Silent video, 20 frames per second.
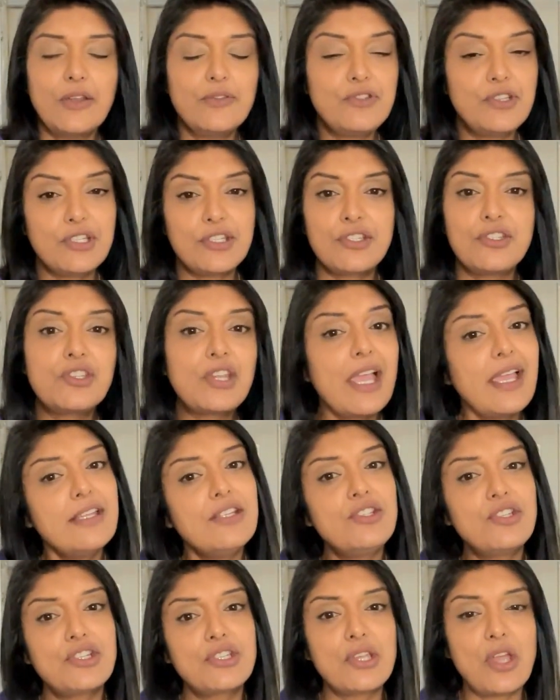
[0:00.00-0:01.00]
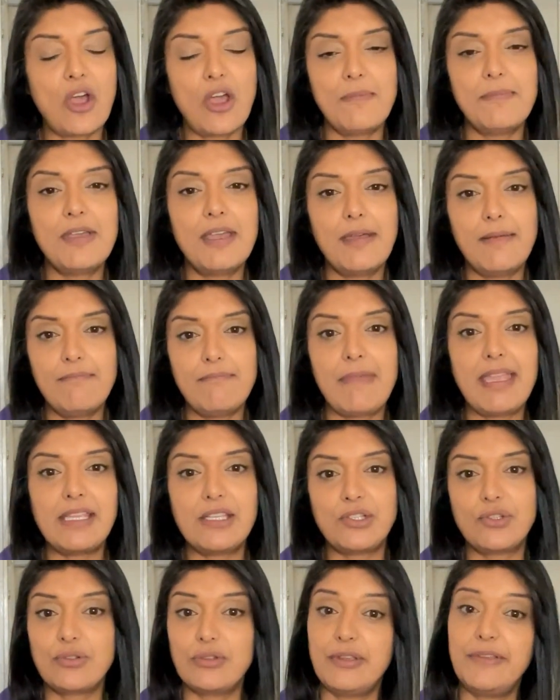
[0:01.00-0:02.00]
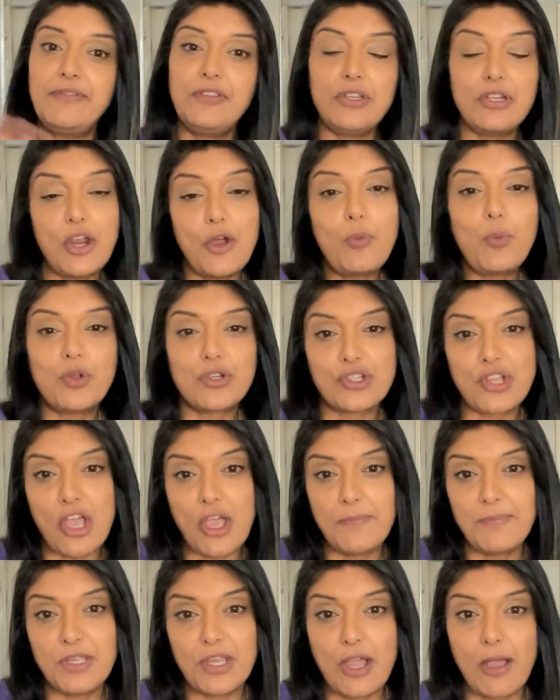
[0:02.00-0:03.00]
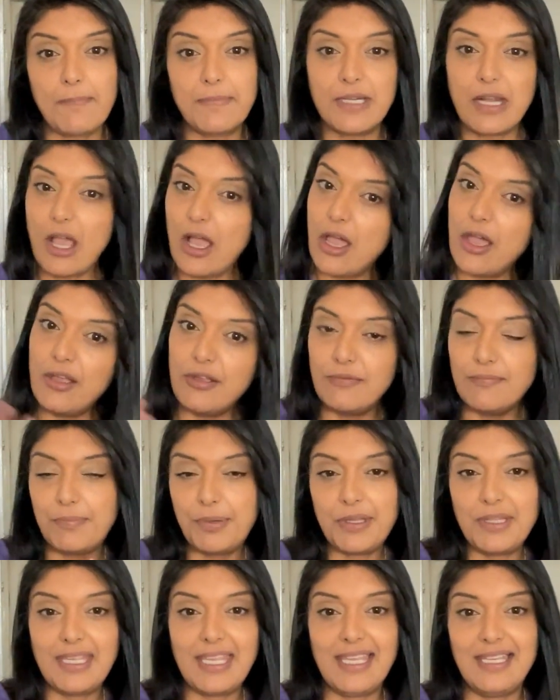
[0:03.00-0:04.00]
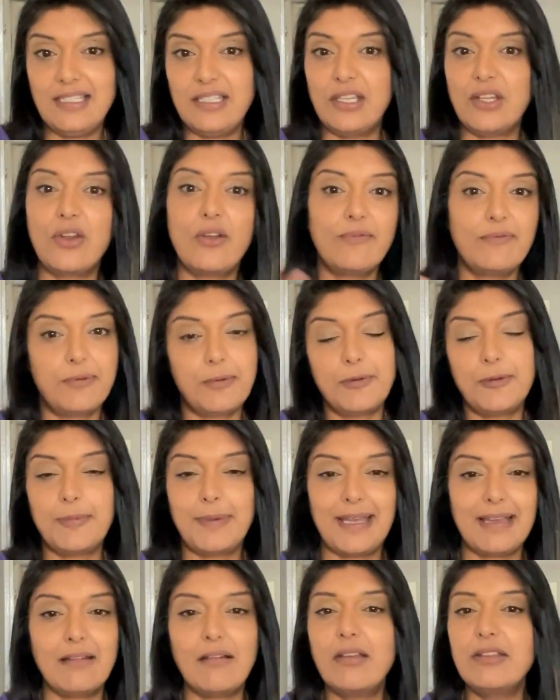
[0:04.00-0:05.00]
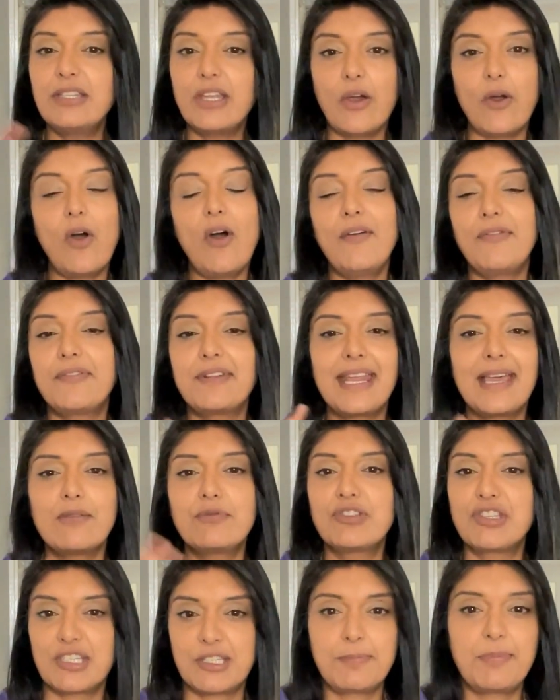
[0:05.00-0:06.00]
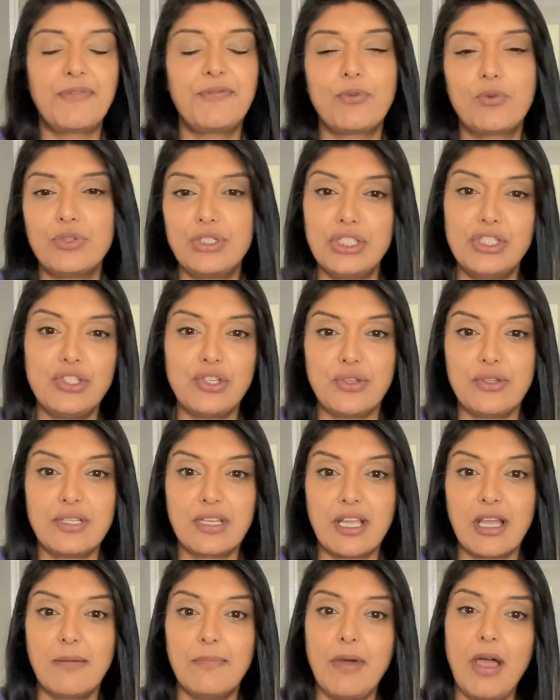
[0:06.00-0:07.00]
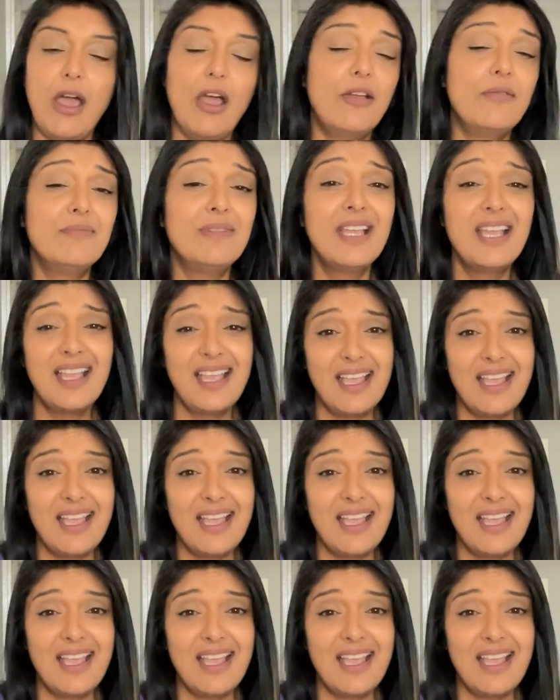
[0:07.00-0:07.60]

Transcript: just change your timer and make sure, if you know what time you're coming home, put the heating on for about, I don't know, half an hour just before you're due to come home.